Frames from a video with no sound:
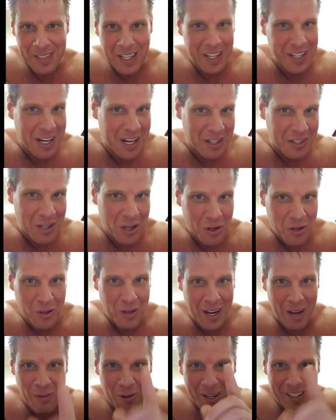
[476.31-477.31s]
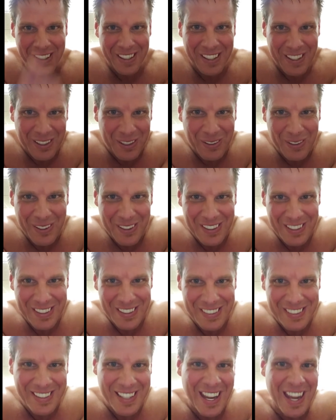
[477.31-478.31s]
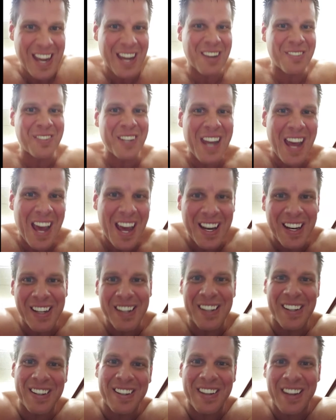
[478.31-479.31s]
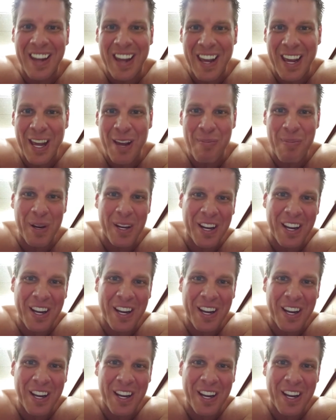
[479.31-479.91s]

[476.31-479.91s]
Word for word: On that note, I want you to have not a good day, but